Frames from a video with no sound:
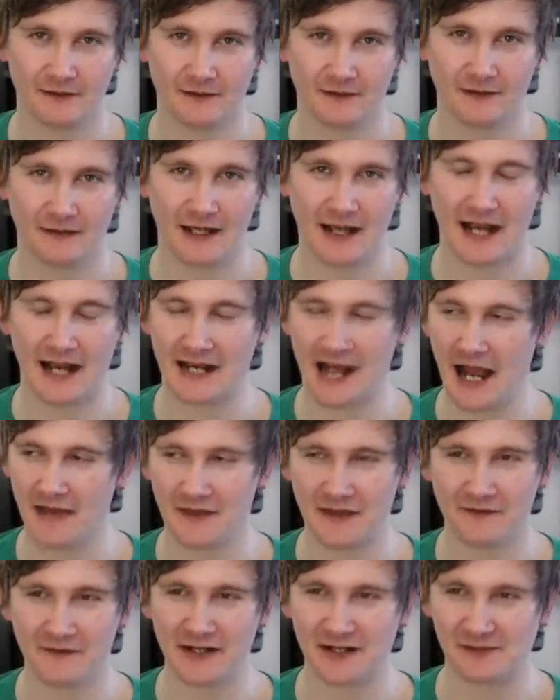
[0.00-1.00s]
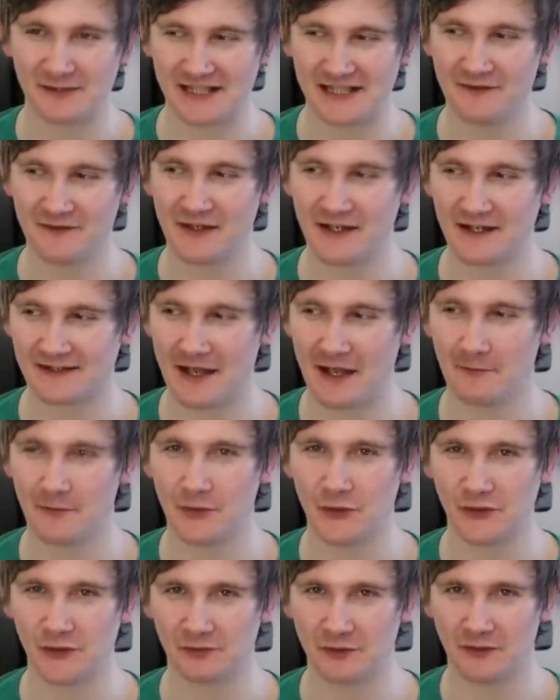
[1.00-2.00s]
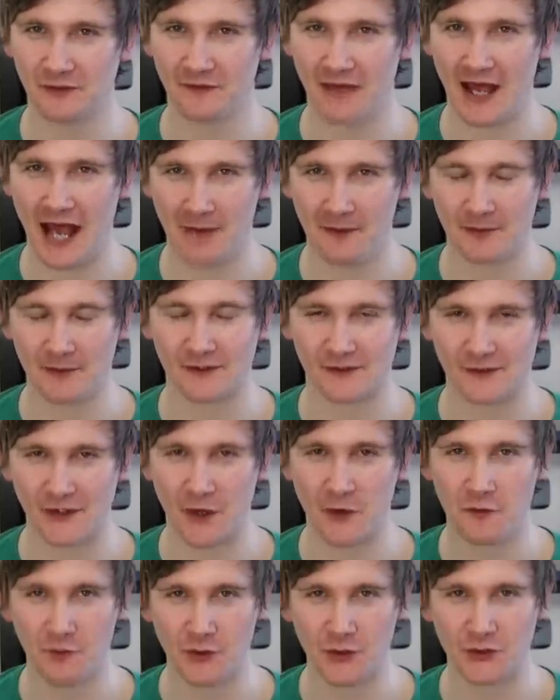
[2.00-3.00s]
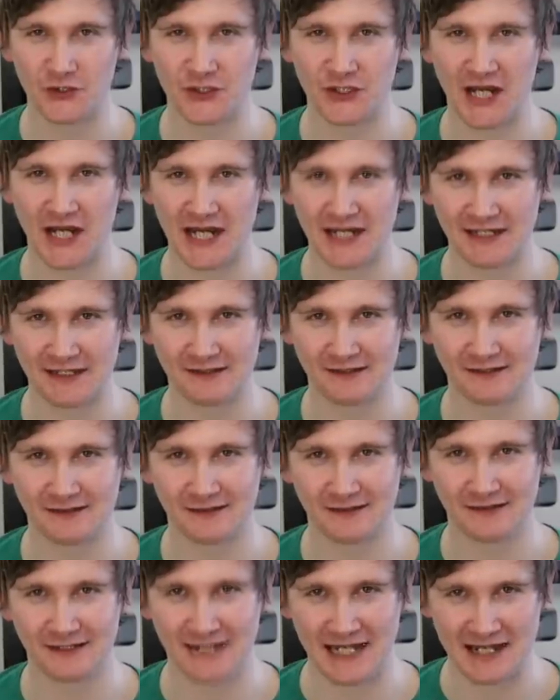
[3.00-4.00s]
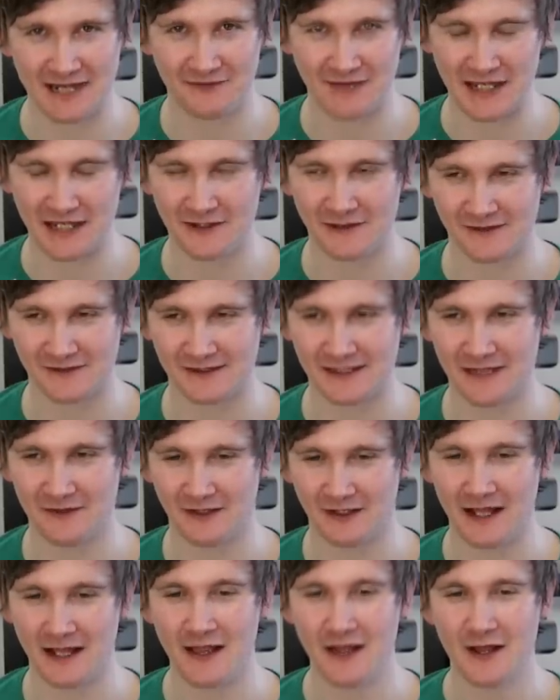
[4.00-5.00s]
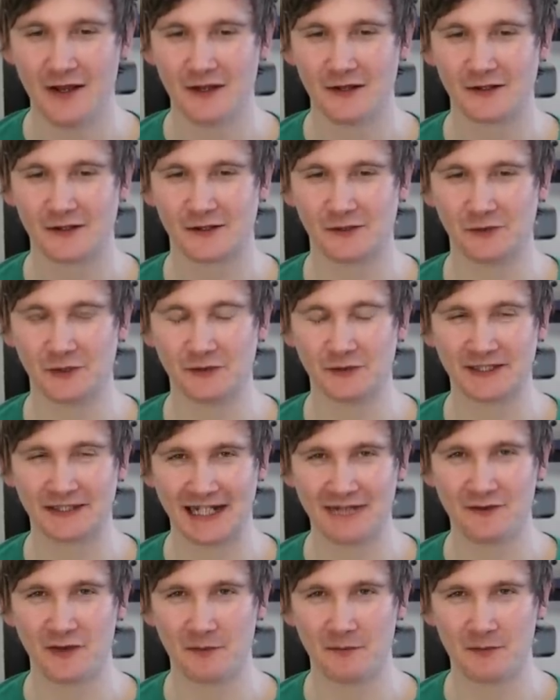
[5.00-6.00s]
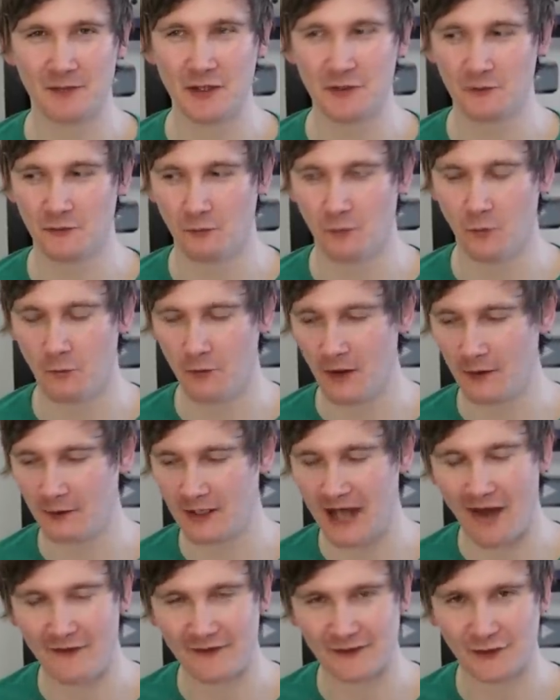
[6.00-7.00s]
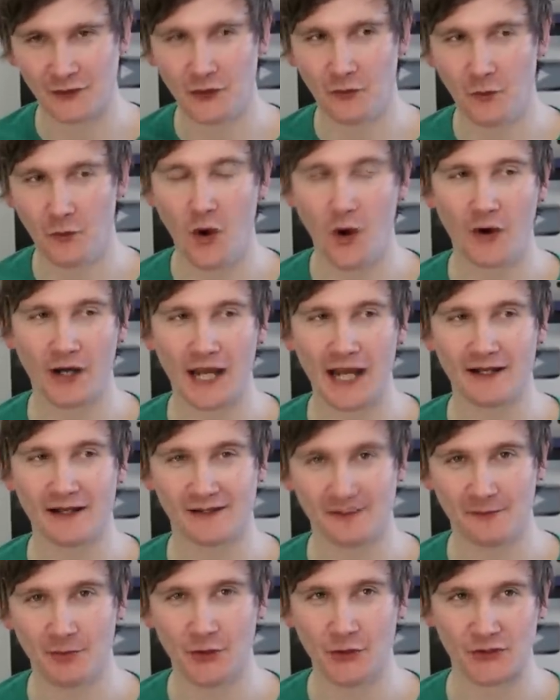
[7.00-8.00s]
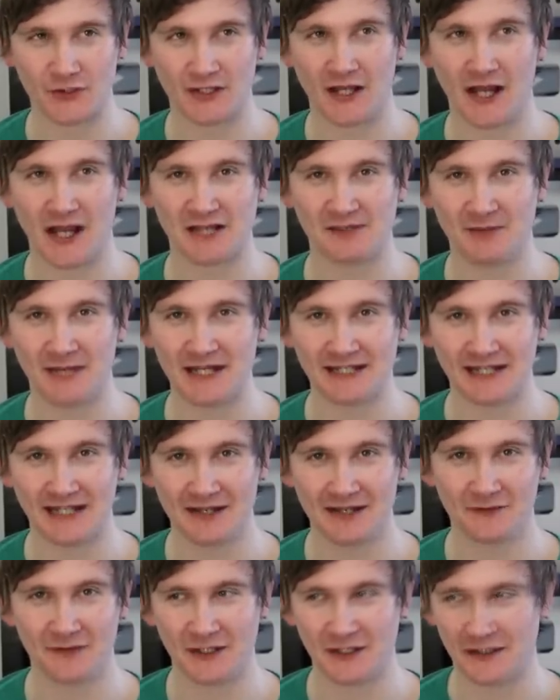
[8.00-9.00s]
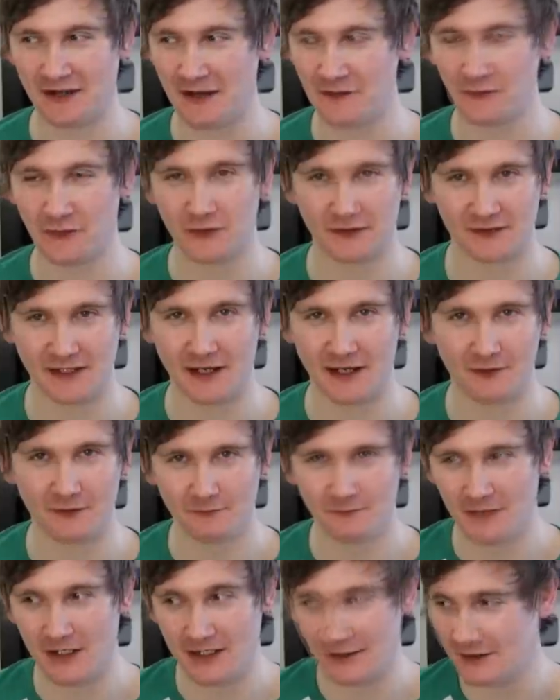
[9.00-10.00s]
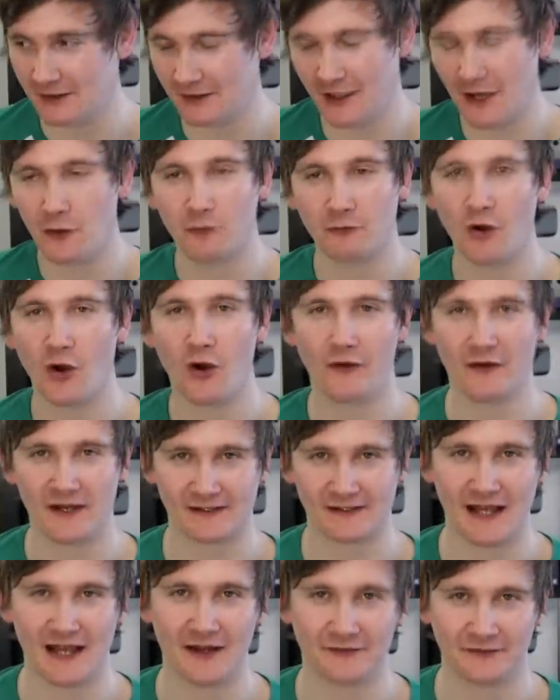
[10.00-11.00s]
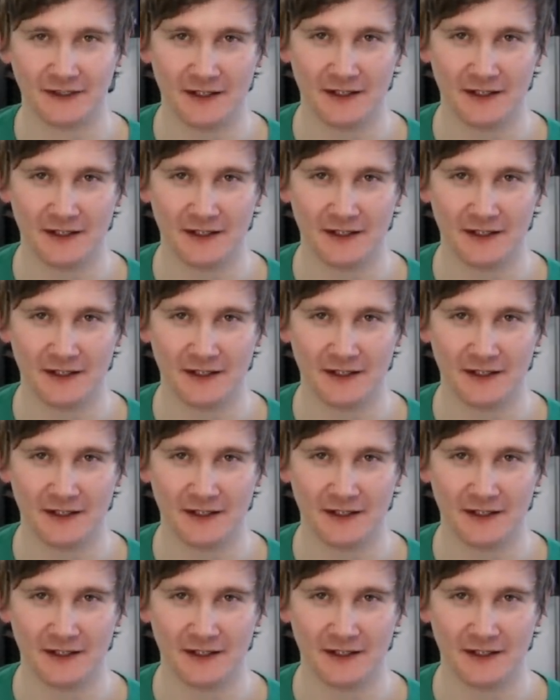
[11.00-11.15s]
like I can't think of any specific examples, but that happens so much in TV, doesn't it? Like someone will deliver the you a character will walk in as a punchline's being delivered, and everyone's like is in like uproarious laughter.